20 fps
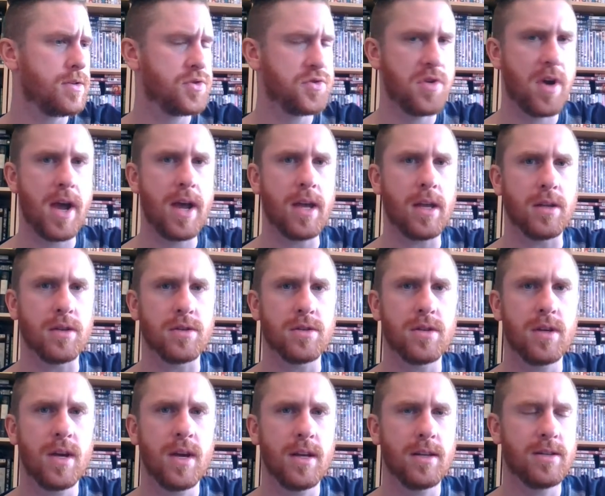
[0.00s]

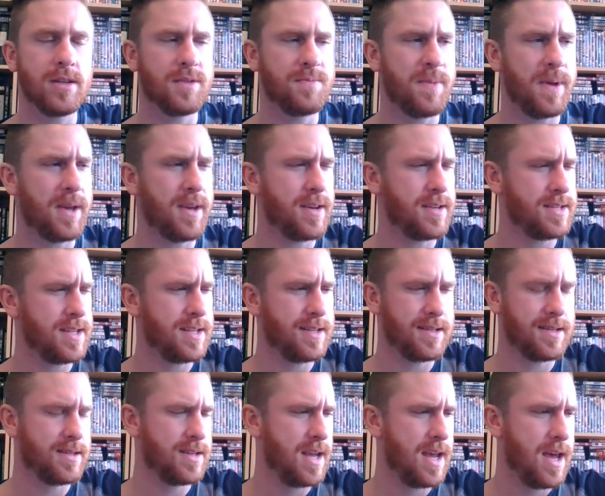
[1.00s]
strange, just because
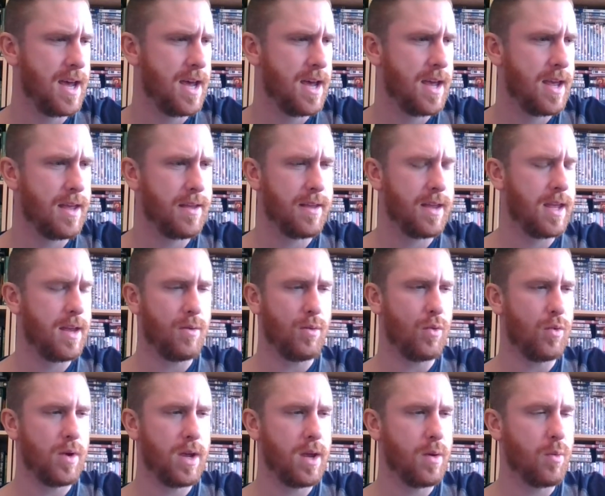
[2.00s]

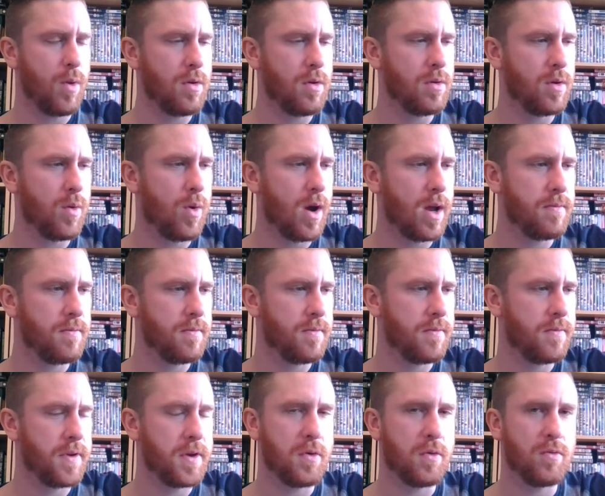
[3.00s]
it won't quite
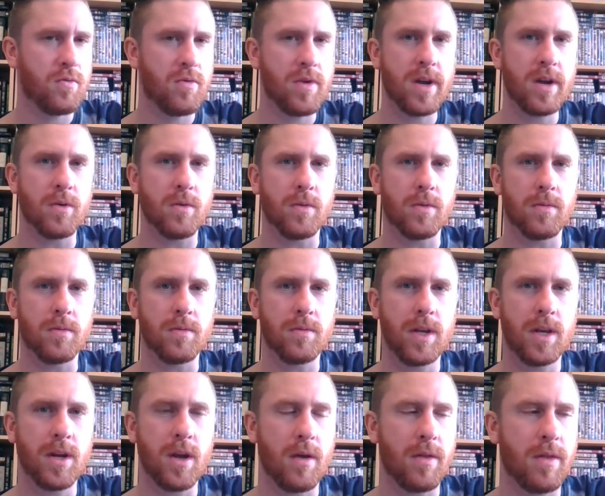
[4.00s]
feel real.
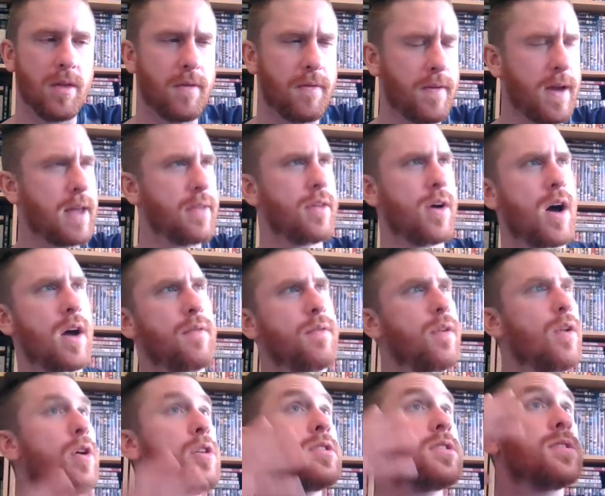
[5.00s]
The fact that
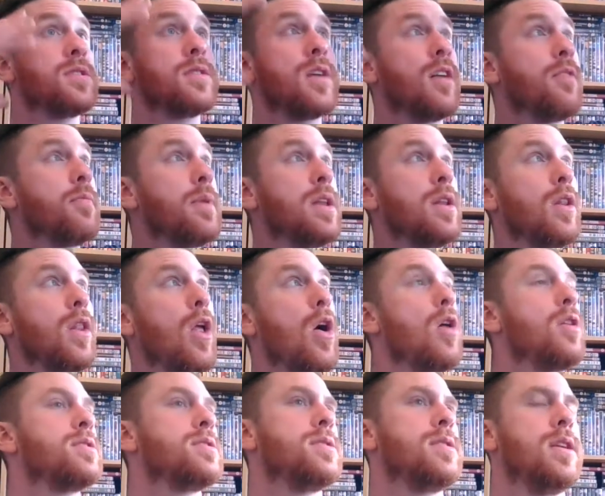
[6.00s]
I've been
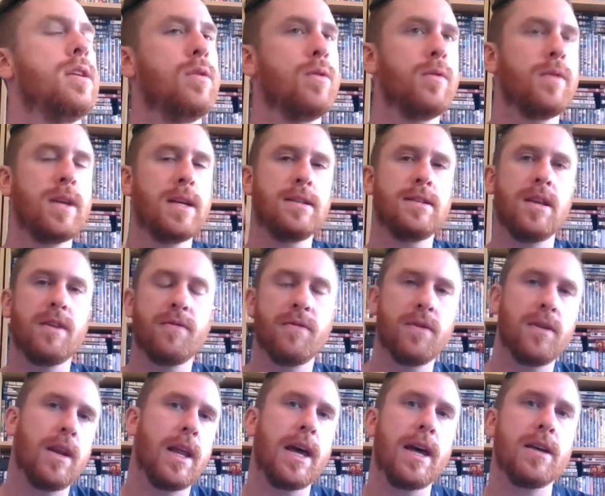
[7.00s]
lost in all these
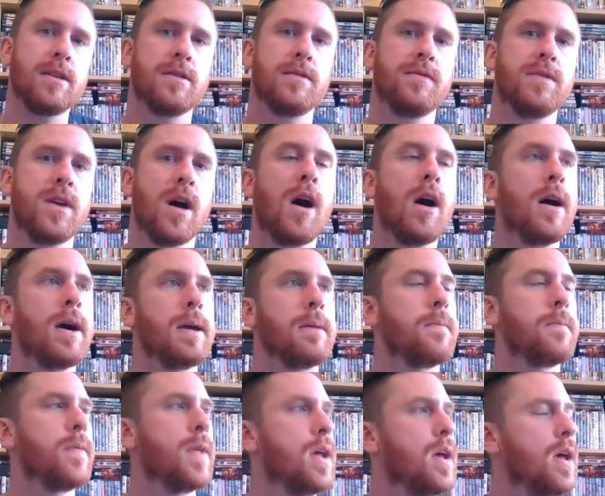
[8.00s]
different layers of
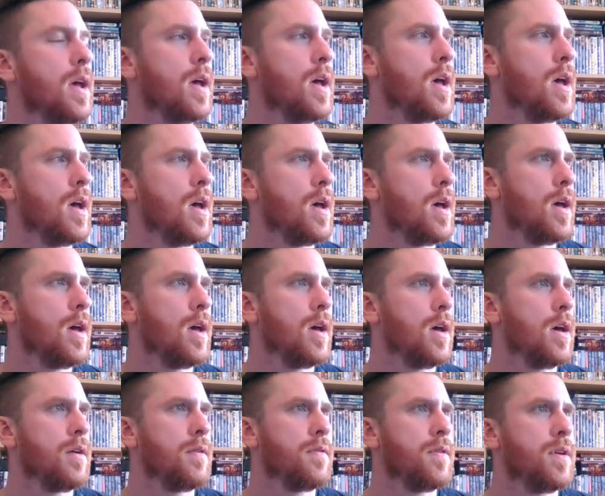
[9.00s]
time
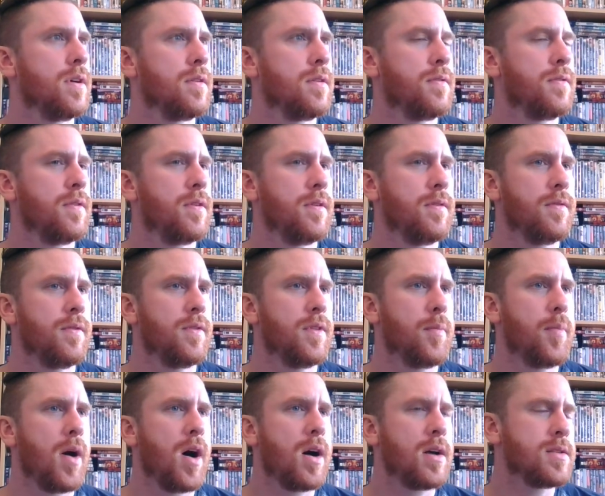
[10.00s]
for the
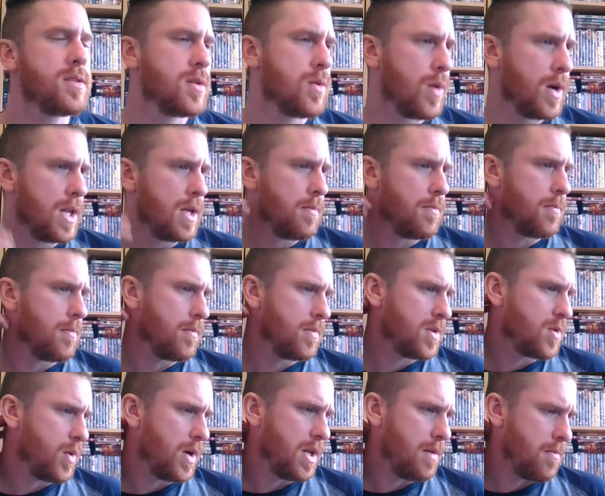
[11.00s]
past
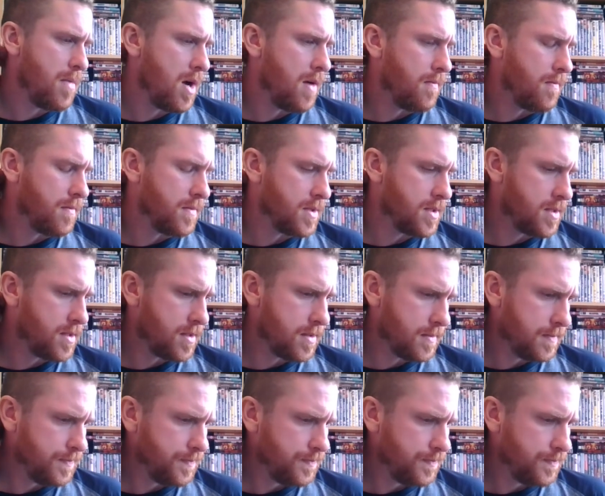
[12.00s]
20 months,